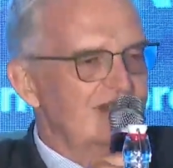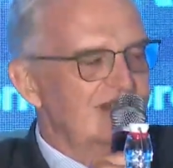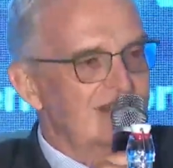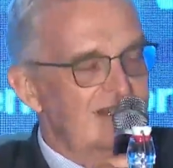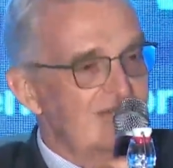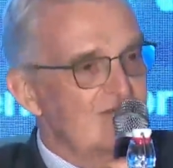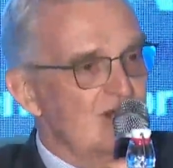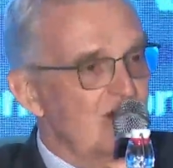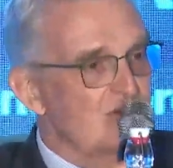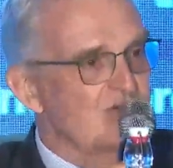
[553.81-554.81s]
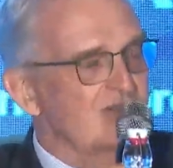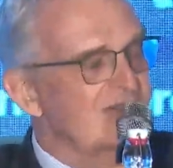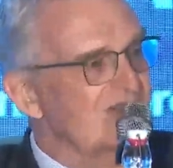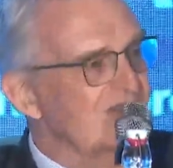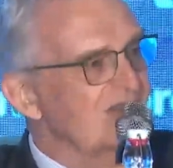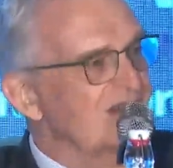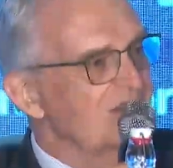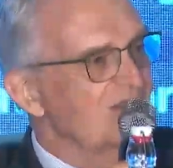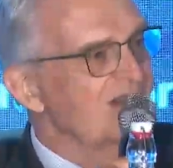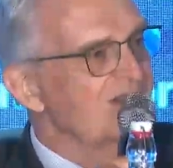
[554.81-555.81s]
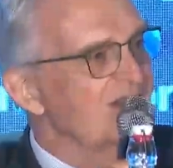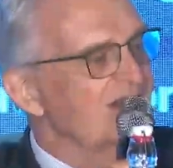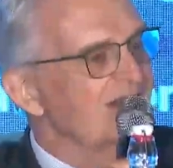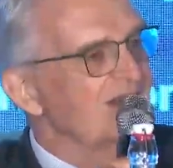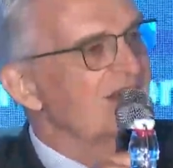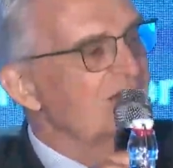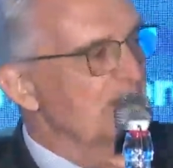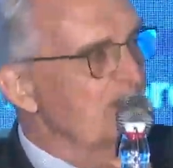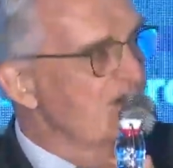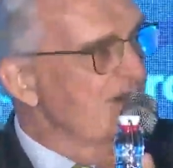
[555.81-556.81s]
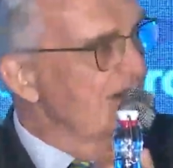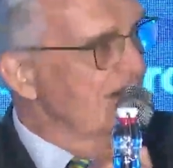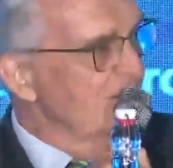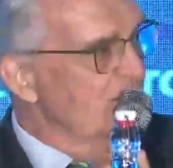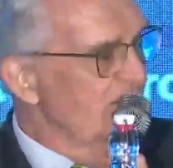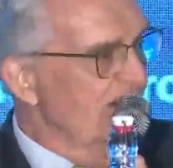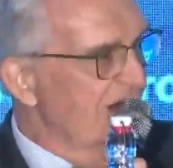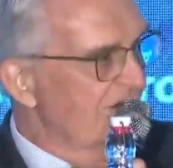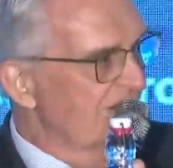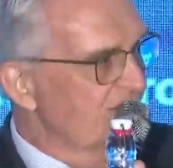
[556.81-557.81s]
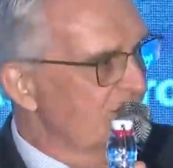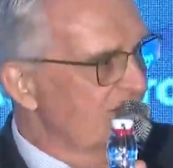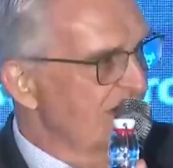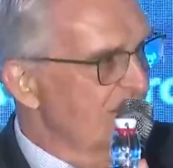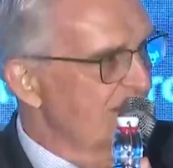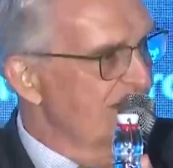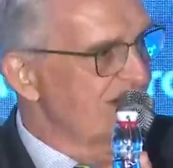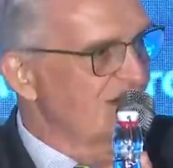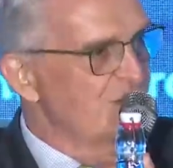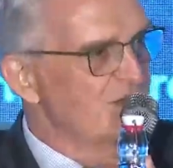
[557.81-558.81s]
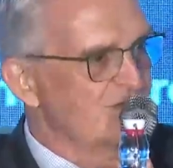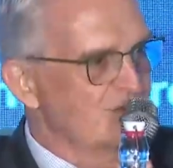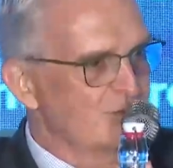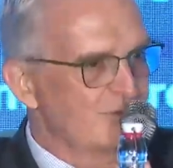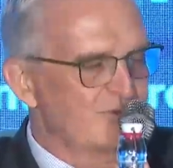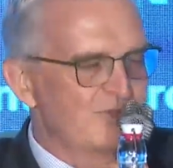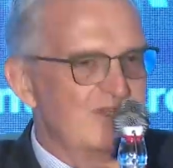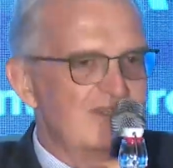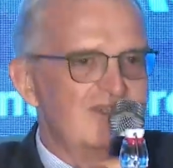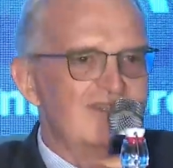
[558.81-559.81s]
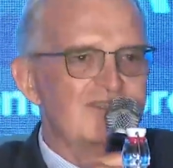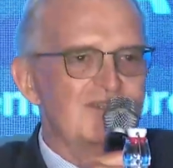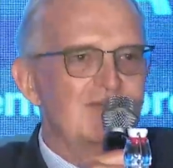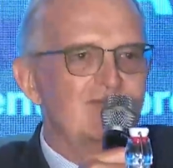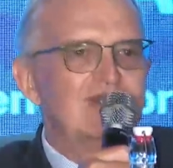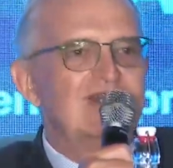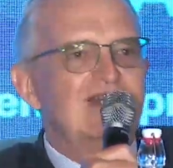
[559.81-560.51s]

and that even goes to the Sustainability Committee, and the chair of our Sustainability, who is, of course, Jessica herself,